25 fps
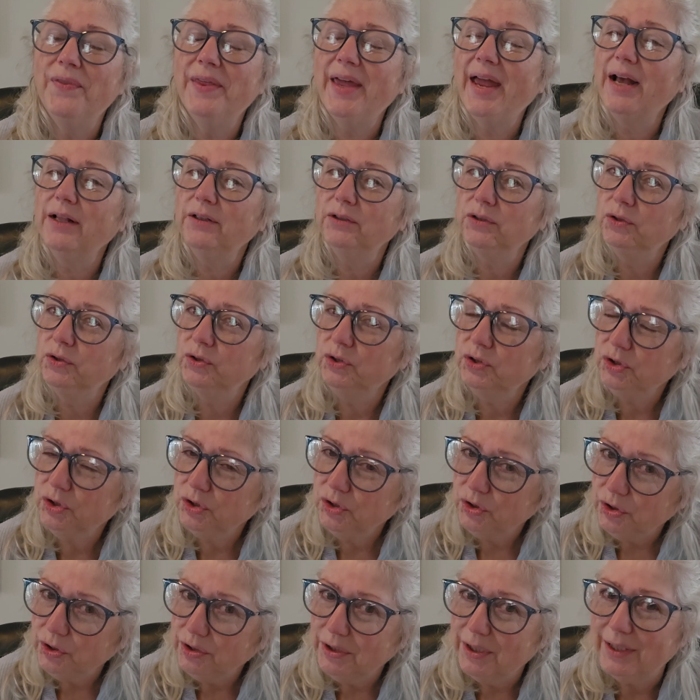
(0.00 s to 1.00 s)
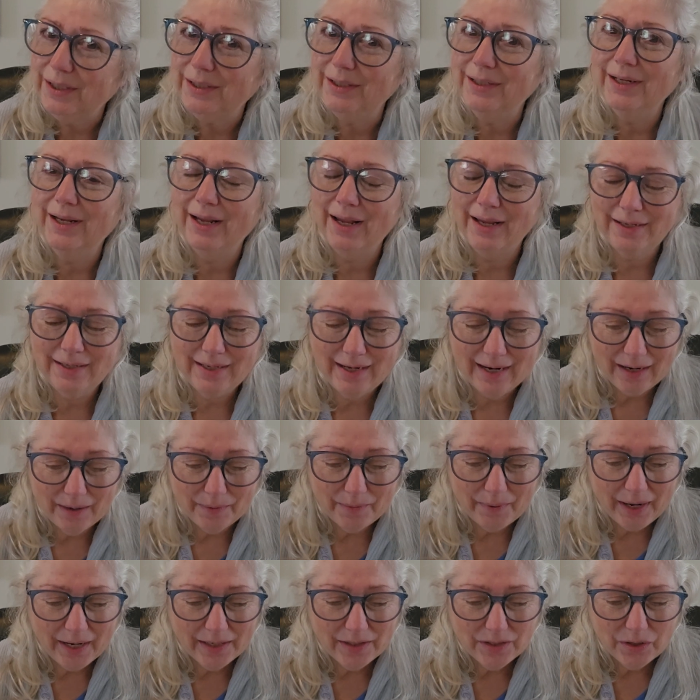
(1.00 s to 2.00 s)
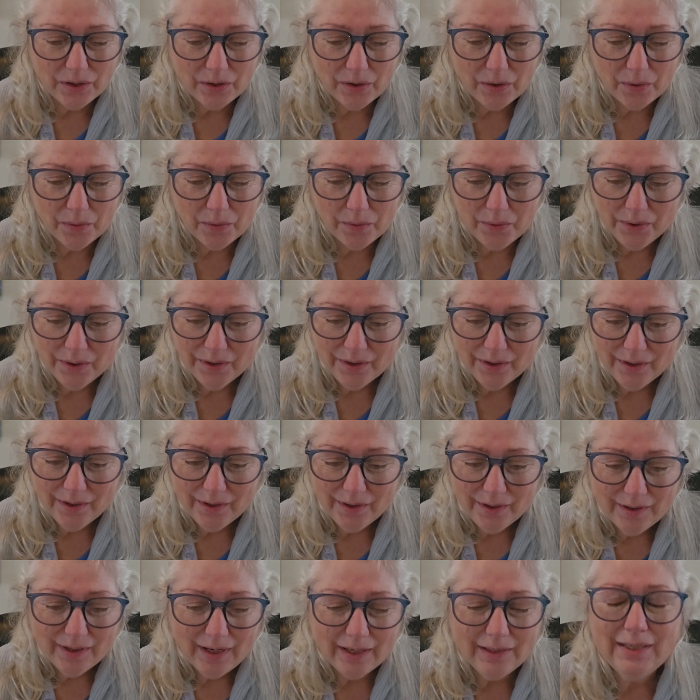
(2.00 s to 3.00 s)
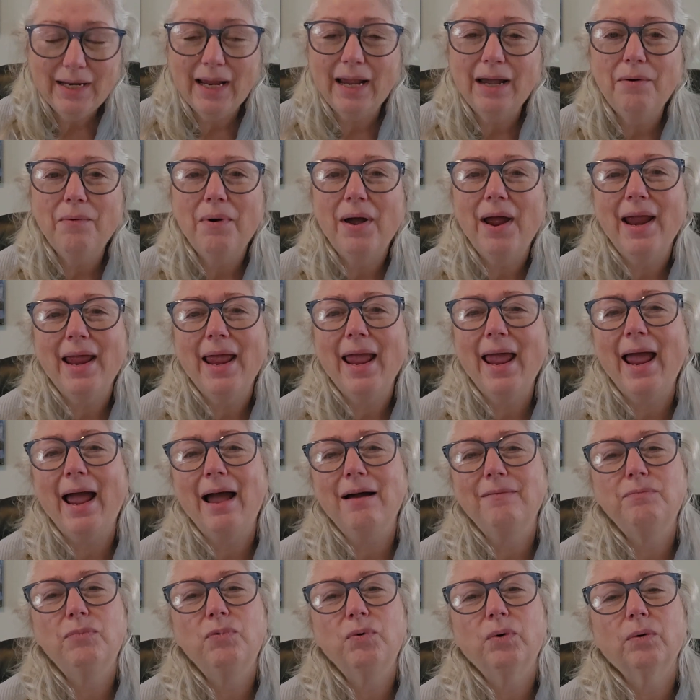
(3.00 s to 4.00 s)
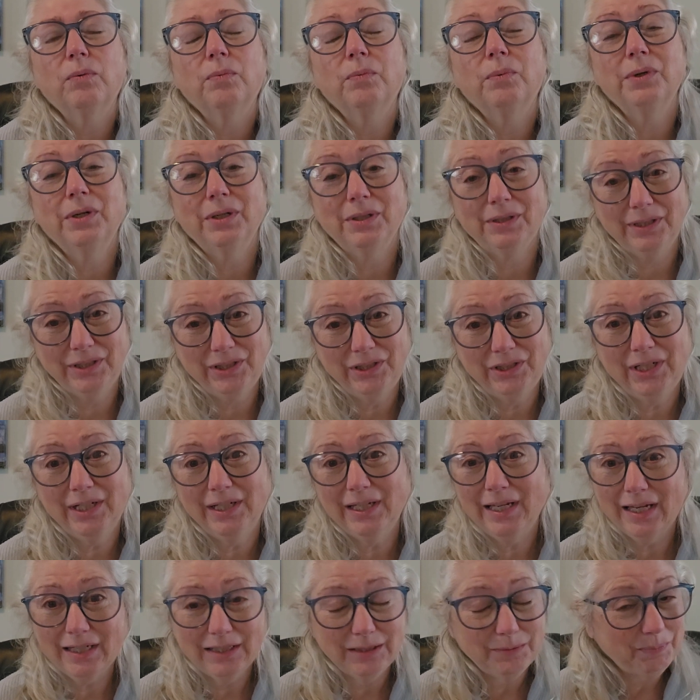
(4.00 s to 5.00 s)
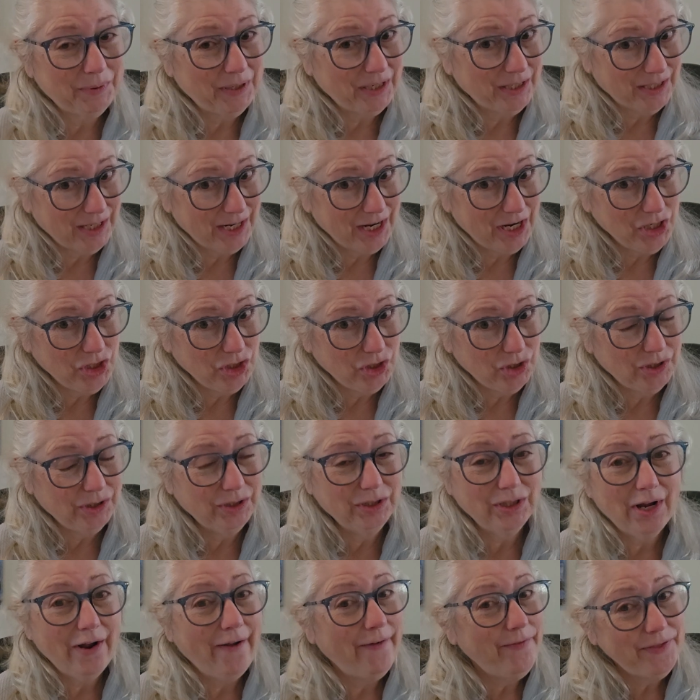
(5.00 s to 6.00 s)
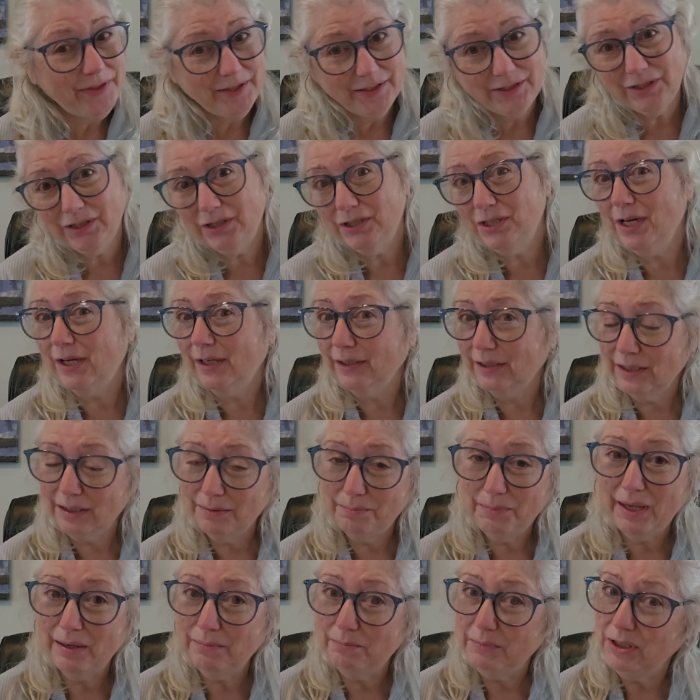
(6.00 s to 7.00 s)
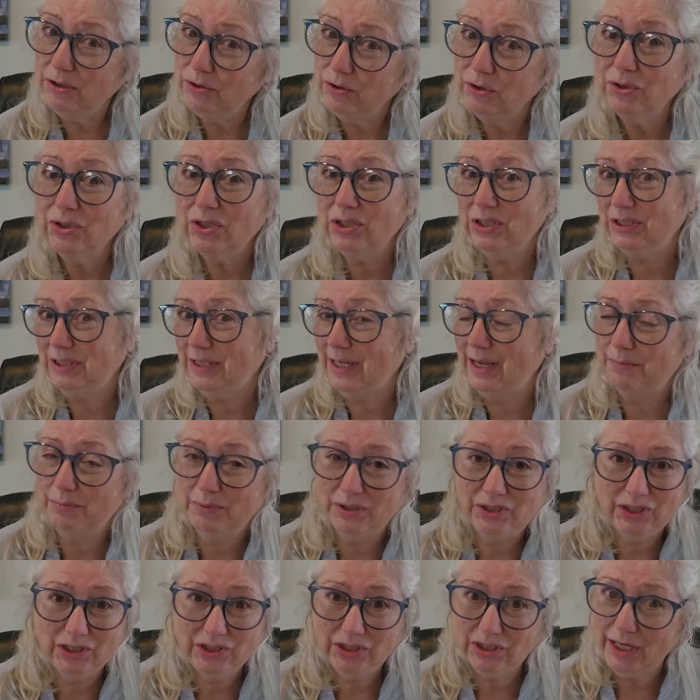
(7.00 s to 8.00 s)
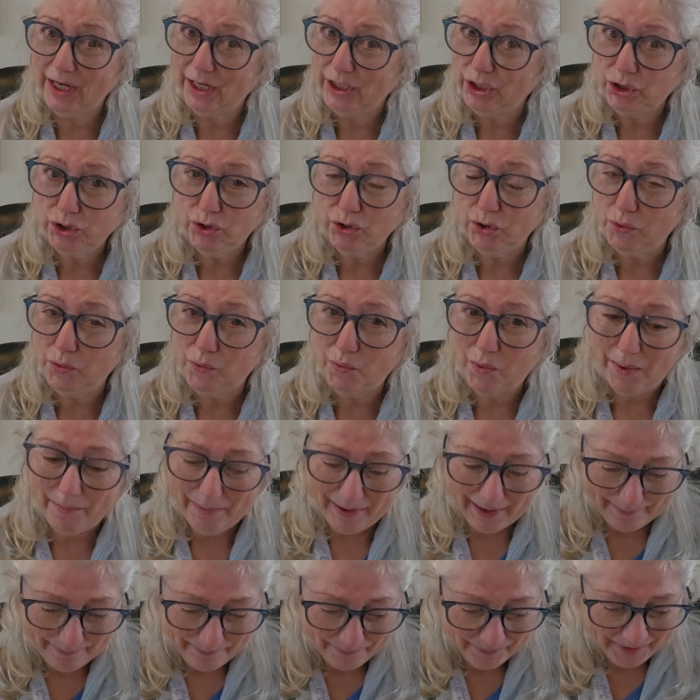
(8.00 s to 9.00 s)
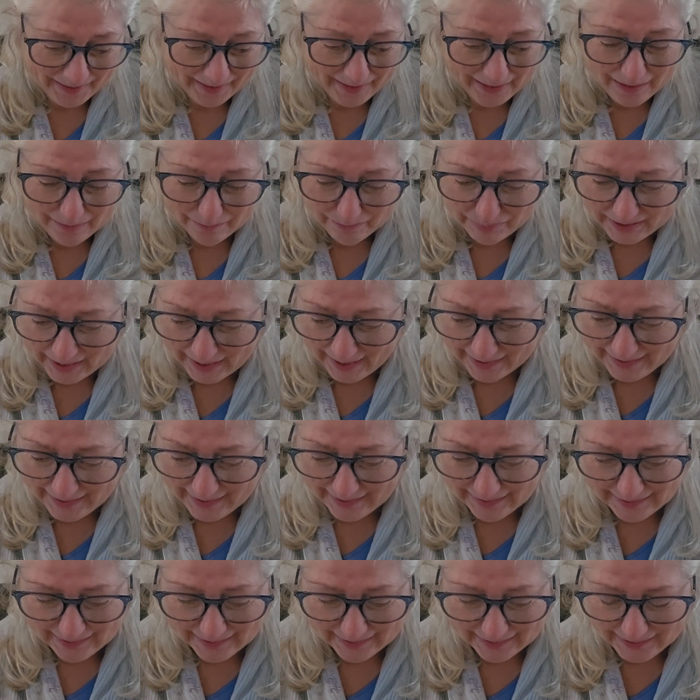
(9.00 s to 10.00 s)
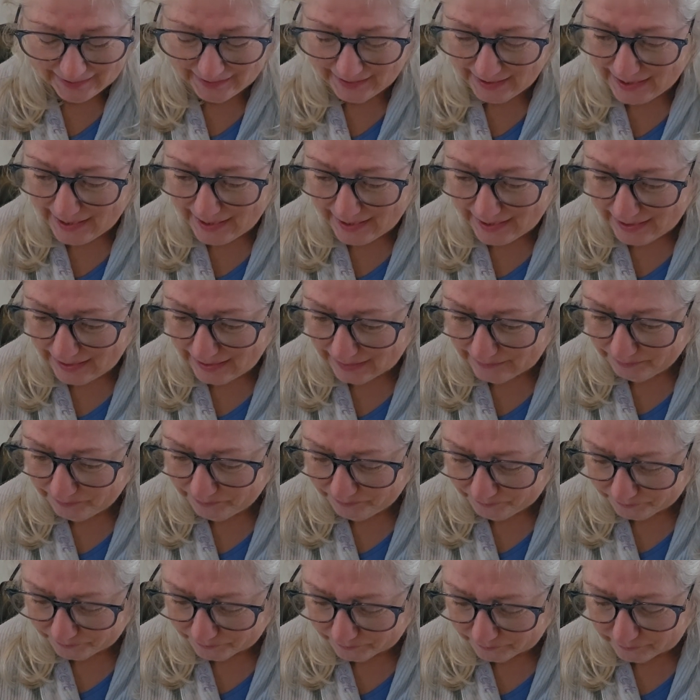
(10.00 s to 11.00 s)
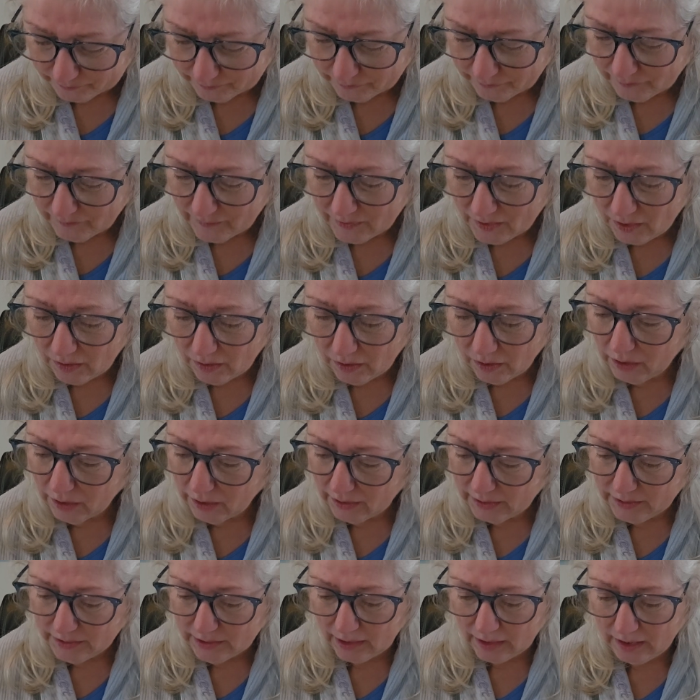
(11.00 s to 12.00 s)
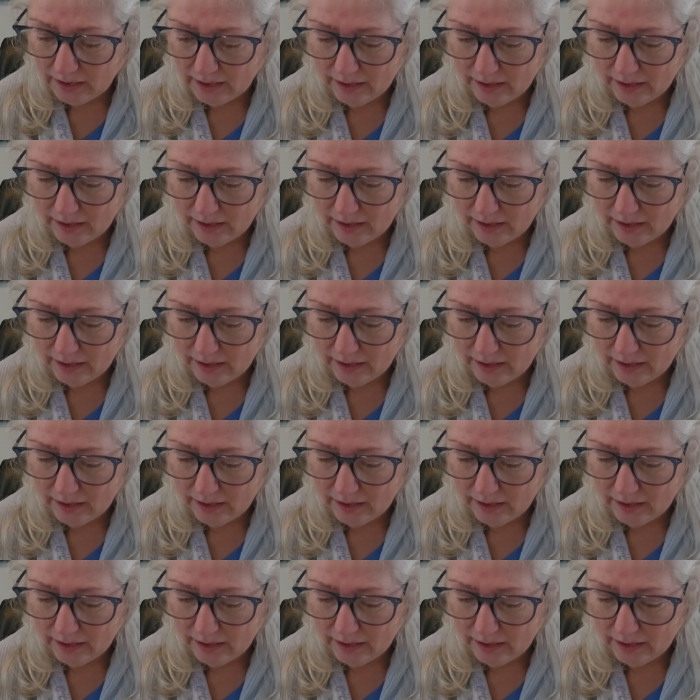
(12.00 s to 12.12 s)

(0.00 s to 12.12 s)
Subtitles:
That looks good. And now I know, and now I have more realistic expectations. This is not going to make me look the same as a size 2 woman, but I get to see it on